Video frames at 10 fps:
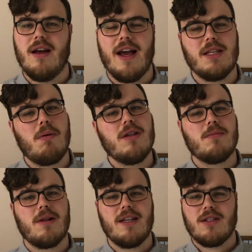it's
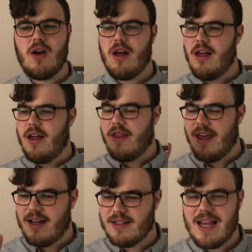possible it's not the
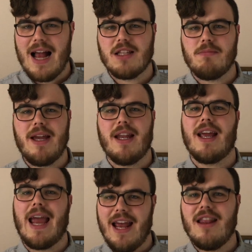exact
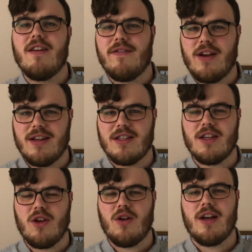meaning in the verse that
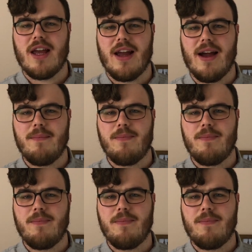you're looking at.